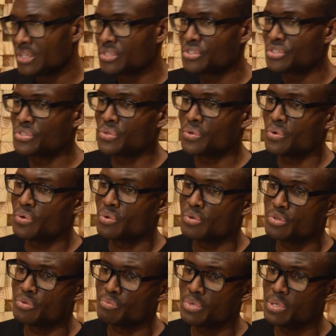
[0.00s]
So
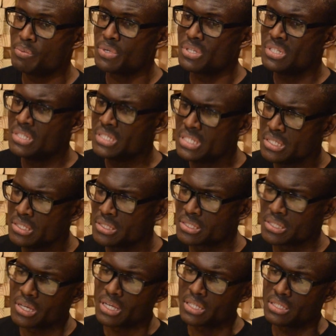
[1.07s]
people need
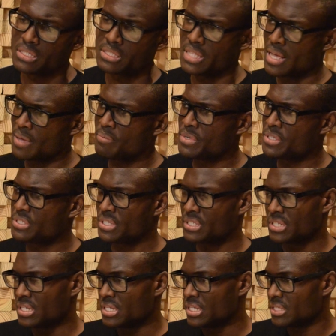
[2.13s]
to understand
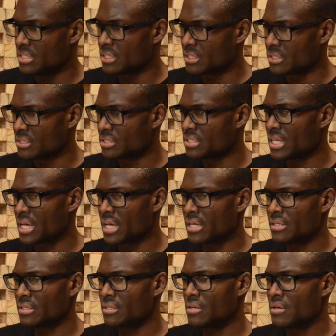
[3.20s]
business, they need to
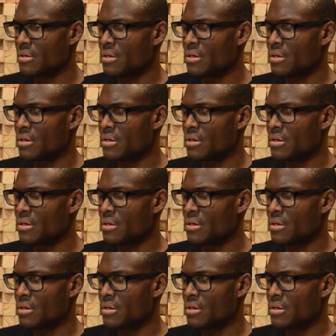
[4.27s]
understand